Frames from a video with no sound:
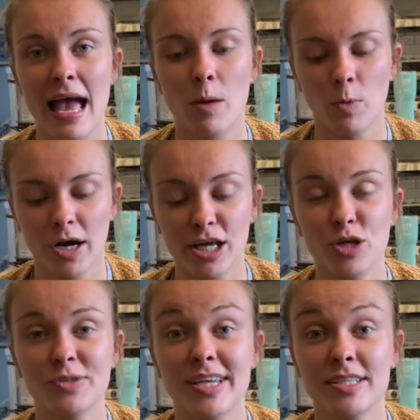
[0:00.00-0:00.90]
And we're gonna
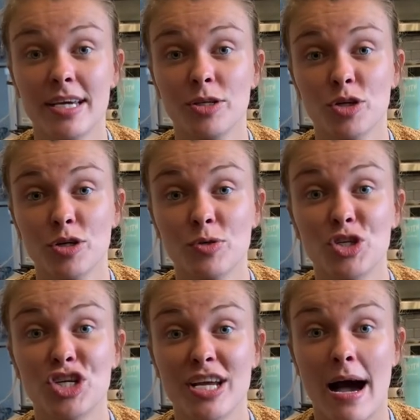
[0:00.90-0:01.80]
use it to introduce
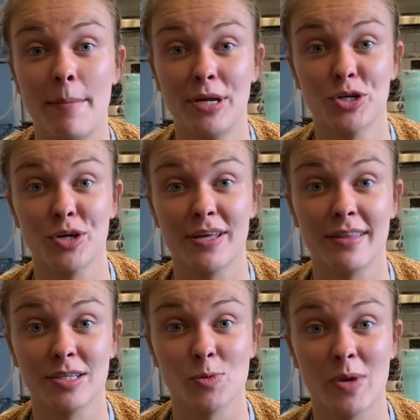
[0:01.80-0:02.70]
geometry
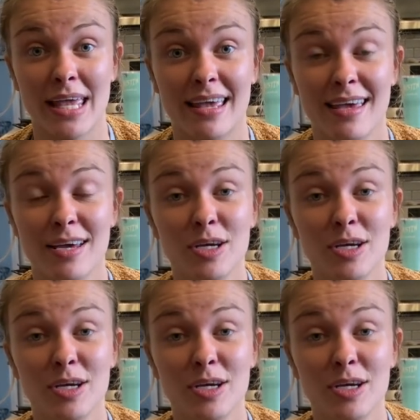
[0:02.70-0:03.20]
this week.